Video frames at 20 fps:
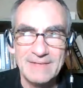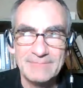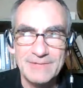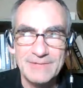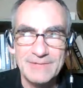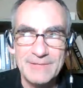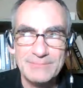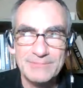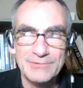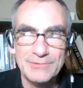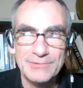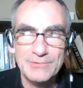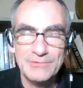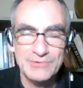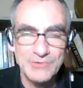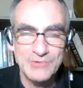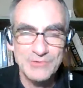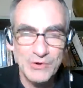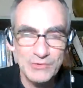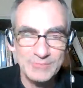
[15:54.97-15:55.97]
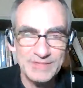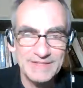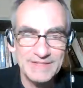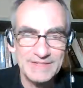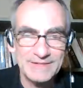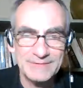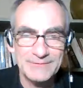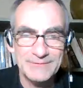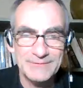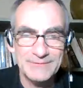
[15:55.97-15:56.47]
people who know
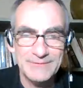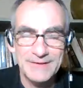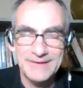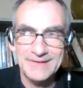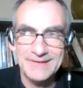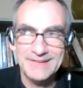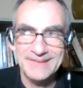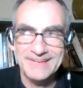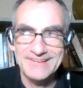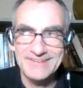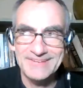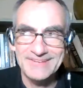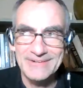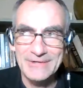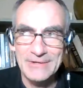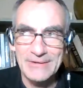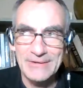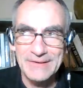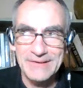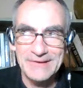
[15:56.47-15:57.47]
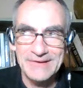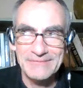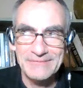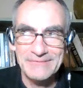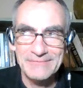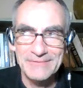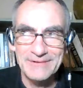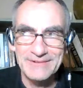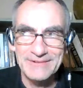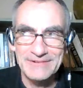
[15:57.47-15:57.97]
me uh,
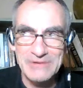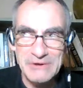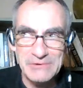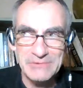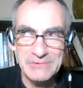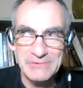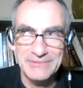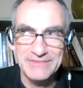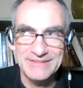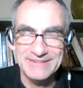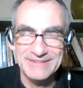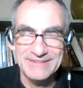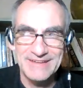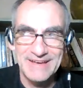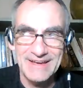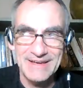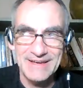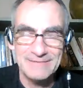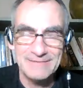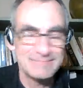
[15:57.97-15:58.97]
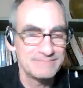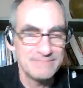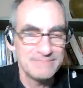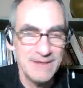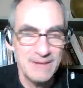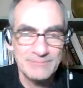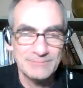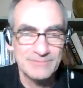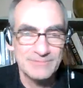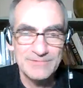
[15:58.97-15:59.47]
will know that I'm,
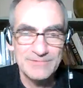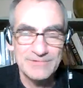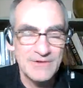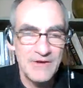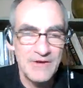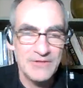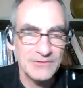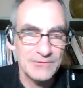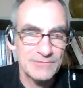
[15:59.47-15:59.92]
I'm all